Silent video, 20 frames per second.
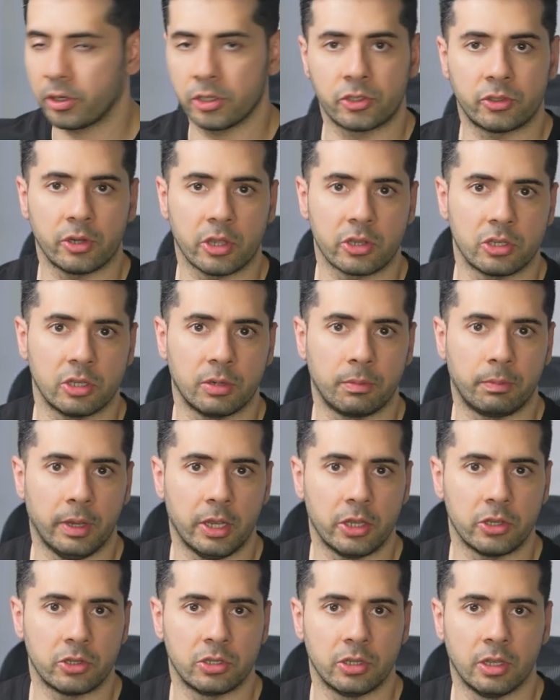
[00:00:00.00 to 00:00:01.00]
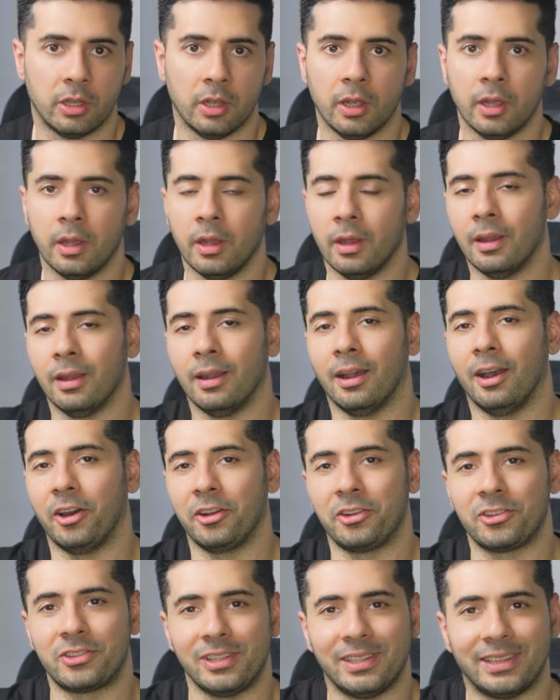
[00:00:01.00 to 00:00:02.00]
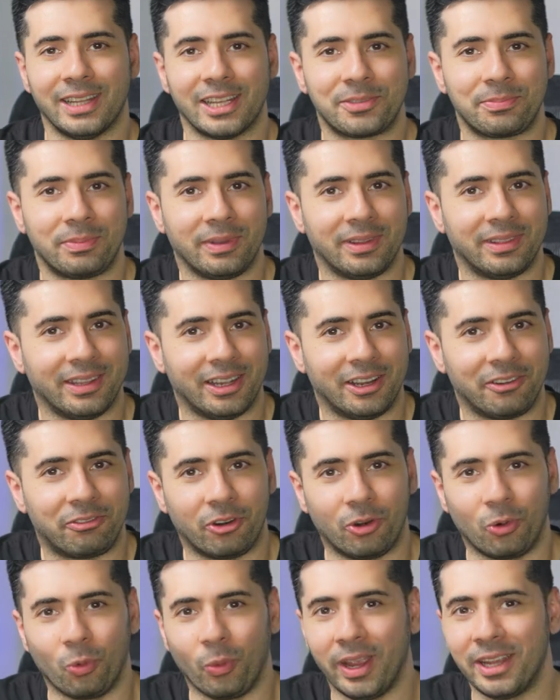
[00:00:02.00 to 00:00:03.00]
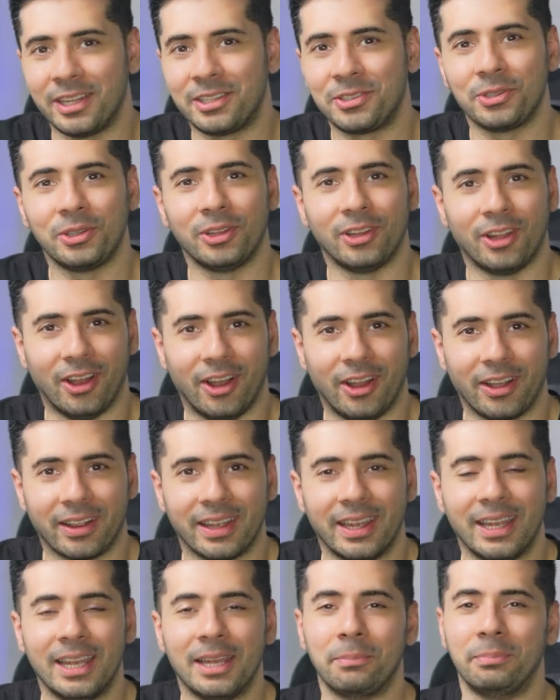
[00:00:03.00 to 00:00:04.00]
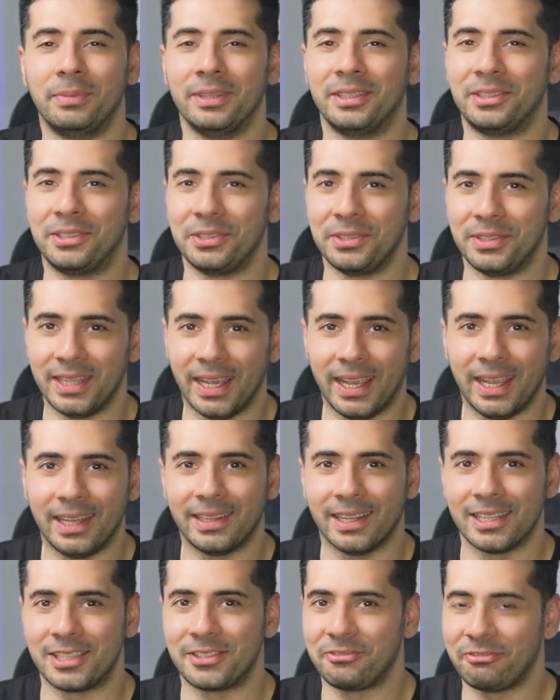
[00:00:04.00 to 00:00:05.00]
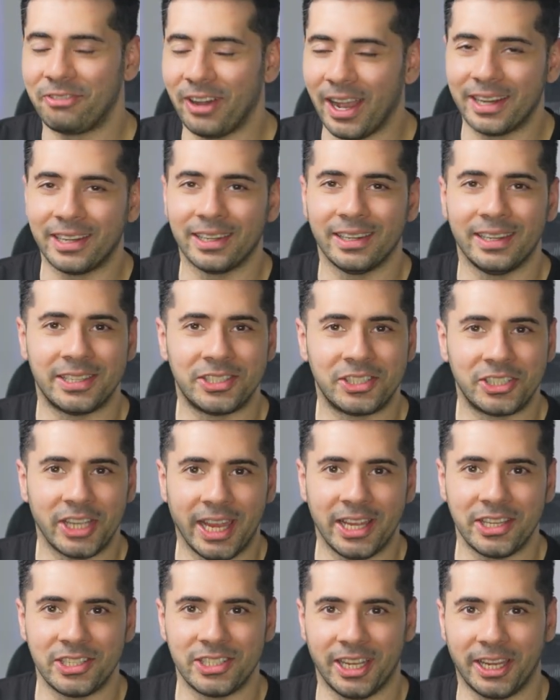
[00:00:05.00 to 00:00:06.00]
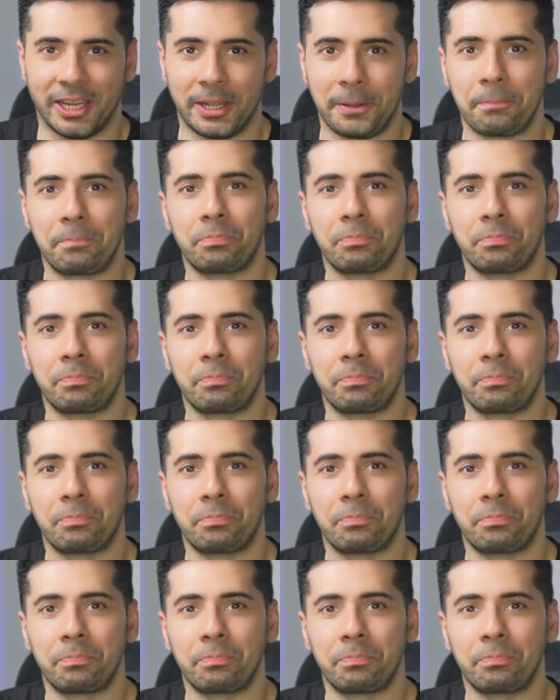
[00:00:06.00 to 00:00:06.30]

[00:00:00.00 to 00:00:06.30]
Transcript: construction page. Honestly, that's been there for way too long, but today that's finally changing.